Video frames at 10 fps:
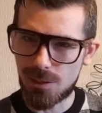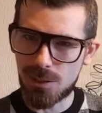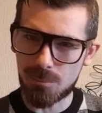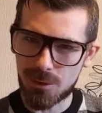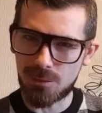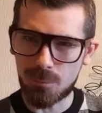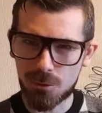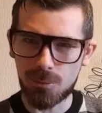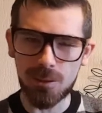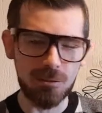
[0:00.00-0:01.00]
he's in
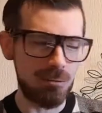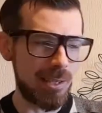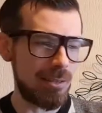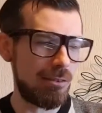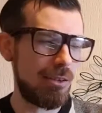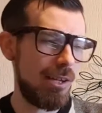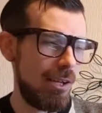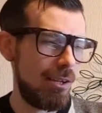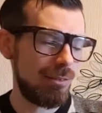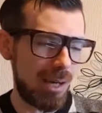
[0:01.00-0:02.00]
between the range,
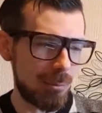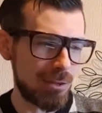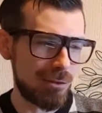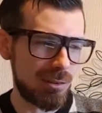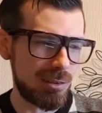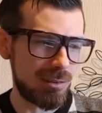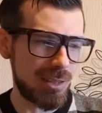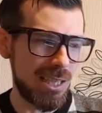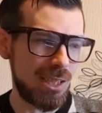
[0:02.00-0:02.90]
so that'll be interesting to see.